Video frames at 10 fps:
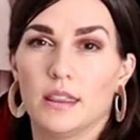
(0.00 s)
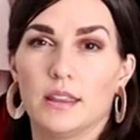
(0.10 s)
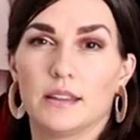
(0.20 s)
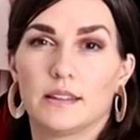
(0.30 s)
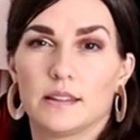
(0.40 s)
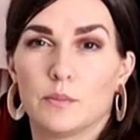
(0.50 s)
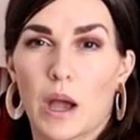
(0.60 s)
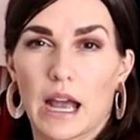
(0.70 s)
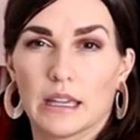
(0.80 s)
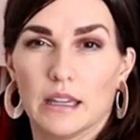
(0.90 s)
this
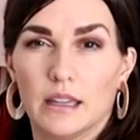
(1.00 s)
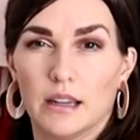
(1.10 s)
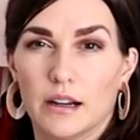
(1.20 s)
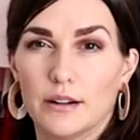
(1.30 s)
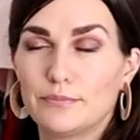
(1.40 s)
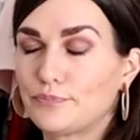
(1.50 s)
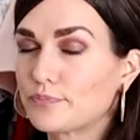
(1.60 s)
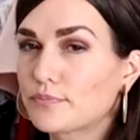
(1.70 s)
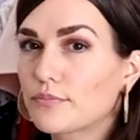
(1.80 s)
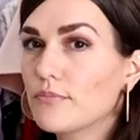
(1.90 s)
backing here,
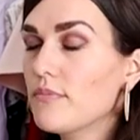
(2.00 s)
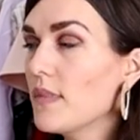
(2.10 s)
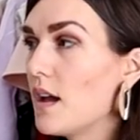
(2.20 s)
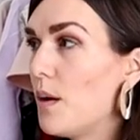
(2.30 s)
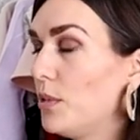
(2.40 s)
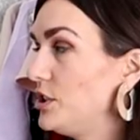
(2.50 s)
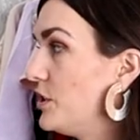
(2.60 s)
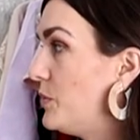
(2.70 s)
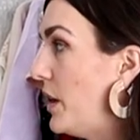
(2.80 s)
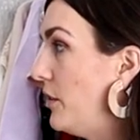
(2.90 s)
um, which
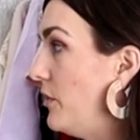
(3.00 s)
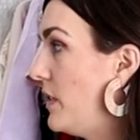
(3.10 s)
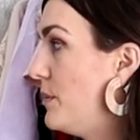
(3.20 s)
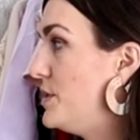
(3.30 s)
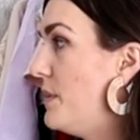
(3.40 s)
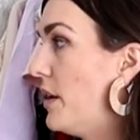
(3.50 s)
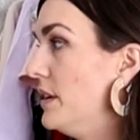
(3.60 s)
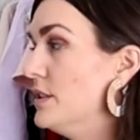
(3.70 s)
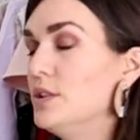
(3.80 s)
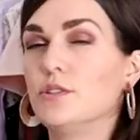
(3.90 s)
is better for them to
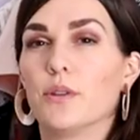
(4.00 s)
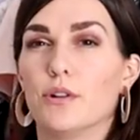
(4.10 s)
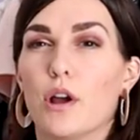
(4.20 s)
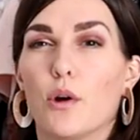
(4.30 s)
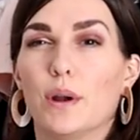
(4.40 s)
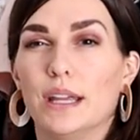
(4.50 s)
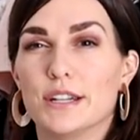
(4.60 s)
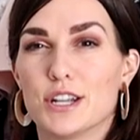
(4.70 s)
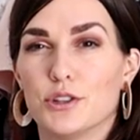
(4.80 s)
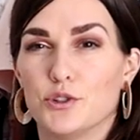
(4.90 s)
mount into so they're not going
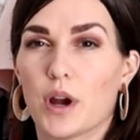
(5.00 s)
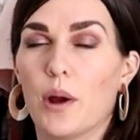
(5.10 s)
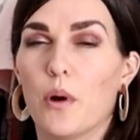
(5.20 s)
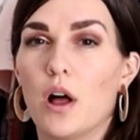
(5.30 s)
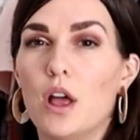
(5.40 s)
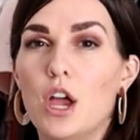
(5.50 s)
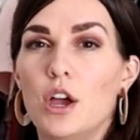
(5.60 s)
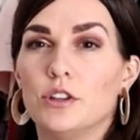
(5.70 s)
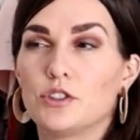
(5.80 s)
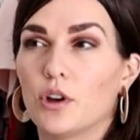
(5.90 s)
into the drywall.
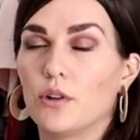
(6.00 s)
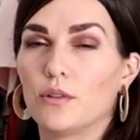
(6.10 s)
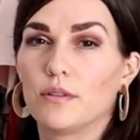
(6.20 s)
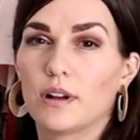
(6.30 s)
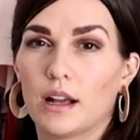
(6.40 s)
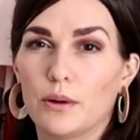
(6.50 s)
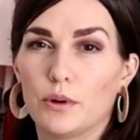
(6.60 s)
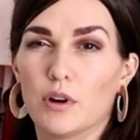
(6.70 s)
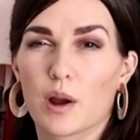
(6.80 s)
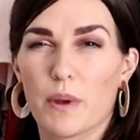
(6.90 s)
So I
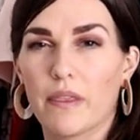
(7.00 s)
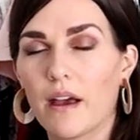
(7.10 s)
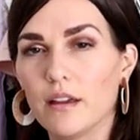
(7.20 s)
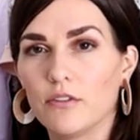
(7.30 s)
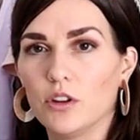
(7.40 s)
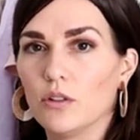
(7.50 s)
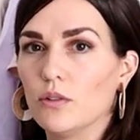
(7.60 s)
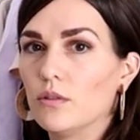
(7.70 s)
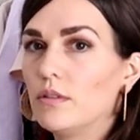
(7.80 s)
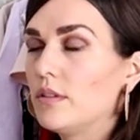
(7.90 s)
would recommend that if
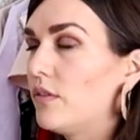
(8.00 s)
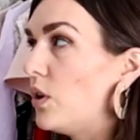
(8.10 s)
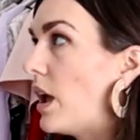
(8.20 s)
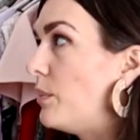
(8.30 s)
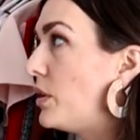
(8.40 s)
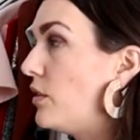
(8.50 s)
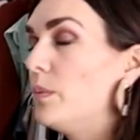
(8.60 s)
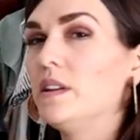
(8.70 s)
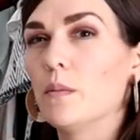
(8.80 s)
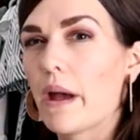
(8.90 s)
you, if you can put a little
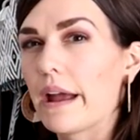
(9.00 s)
piece of